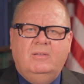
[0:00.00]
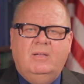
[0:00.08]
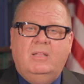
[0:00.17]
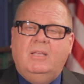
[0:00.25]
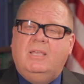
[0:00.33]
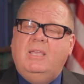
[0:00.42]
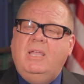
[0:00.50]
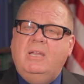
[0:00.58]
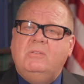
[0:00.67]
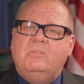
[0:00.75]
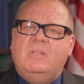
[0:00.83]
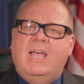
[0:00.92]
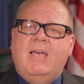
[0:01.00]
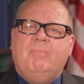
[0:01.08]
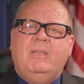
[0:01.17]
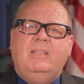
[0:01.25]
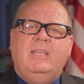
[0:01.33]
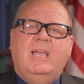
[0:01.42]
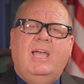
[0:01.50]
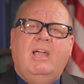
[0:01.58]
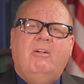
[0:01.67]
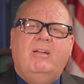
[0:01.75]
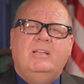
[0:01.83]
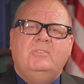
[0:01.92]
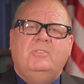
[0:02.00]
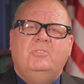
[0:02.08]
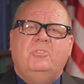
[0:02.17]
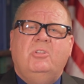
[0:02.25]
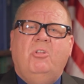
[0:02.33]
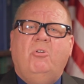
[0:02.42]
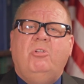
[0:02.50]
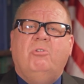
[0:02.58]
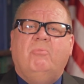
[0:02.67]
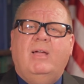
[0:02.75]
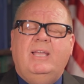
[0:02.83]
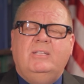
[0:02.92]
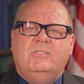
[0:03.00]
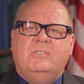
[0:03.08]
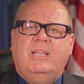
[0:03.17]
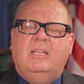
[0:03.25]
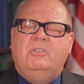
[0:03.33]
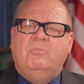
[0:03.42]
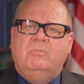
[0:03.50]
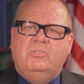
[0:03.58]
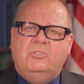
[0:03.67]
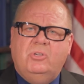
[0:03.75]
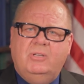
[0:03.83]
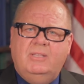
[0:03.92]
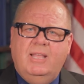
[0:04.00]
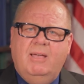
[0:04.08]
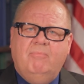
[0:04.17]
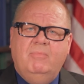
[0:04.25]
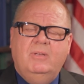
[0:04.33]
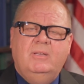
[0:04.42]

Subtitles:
Now, the key to stopping the IRS is to know your rights and to assert them.